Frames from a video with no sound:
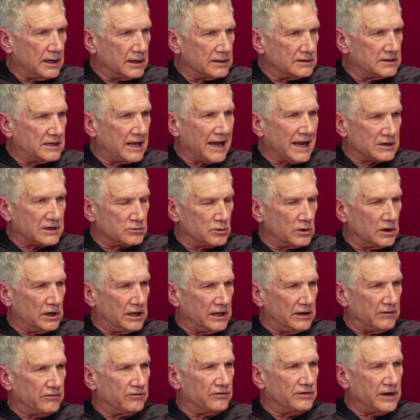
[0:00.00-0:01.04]
tax
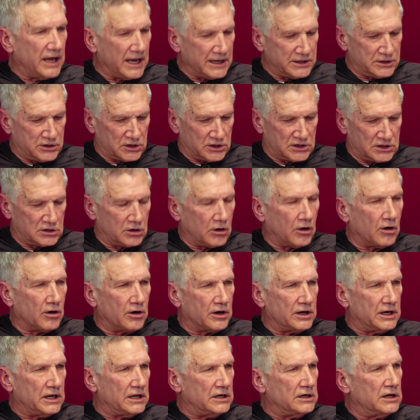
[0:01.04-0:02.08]
relief, not just
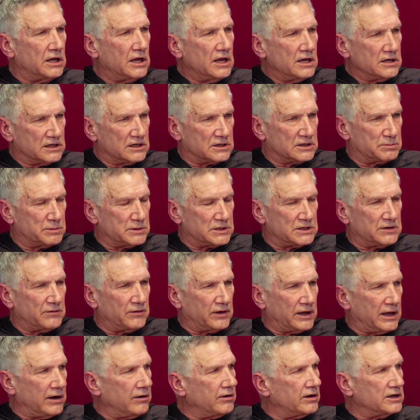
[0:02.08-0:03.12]
targeted to
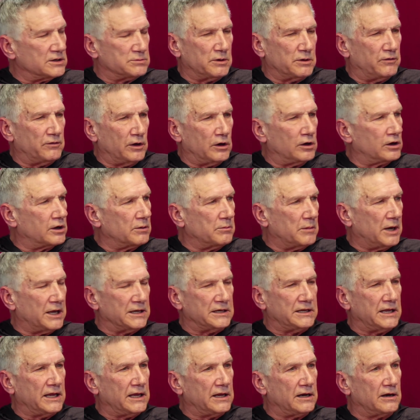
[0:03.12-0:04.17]
specific areas. But if you look at
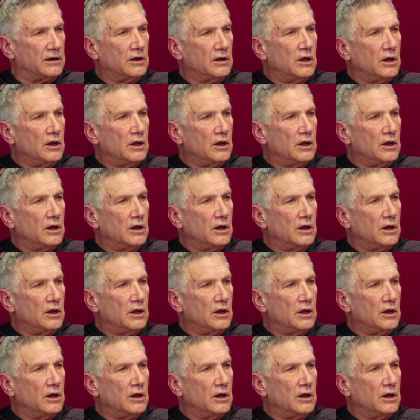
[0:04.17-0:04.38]
Montana,